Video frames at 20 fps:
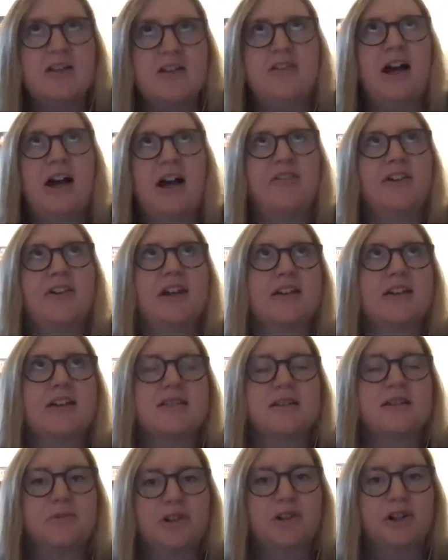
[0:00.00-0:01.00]
having a
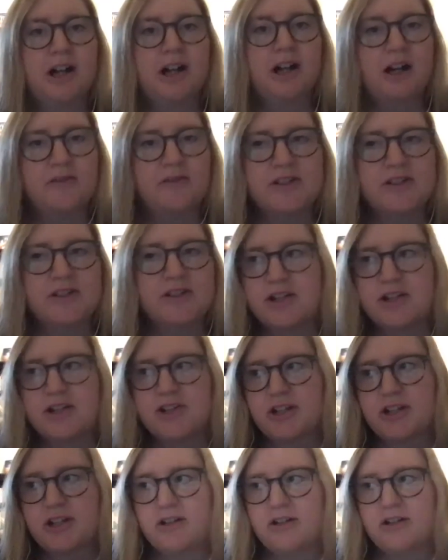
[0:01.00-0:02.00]
similar
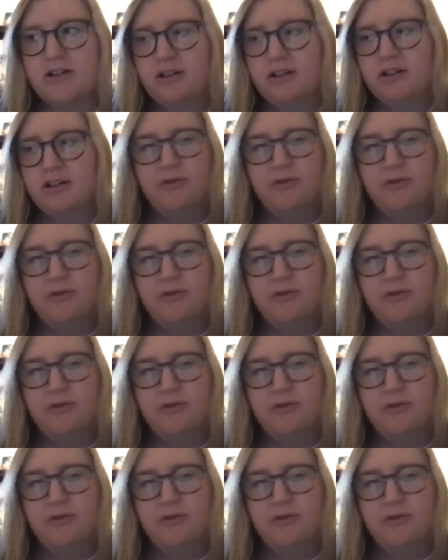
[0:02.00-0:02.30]
conversation